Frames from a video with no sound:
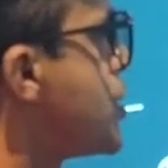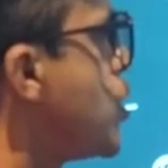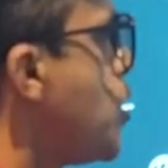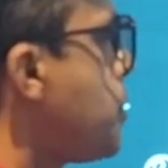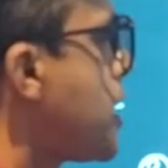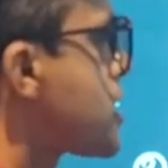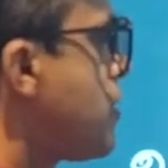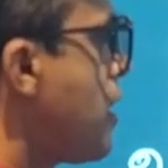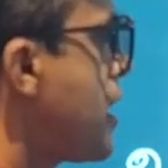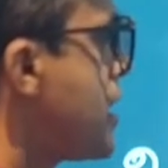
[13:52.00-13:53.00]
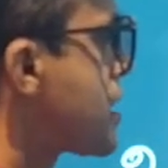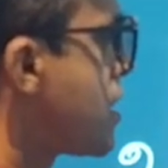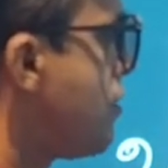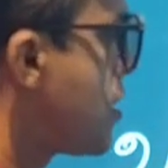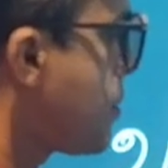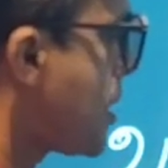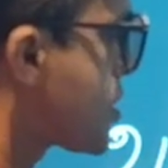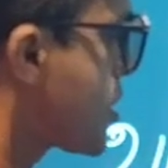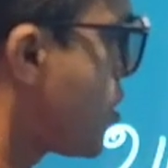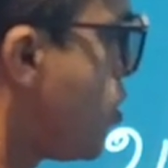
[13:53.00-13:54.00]
0 plus 7 is 7
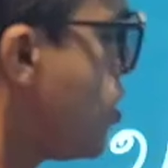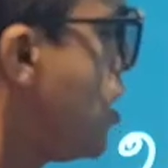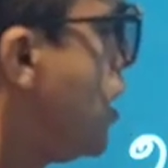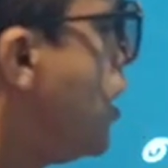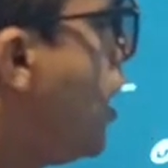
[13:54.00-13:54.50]
plus 0,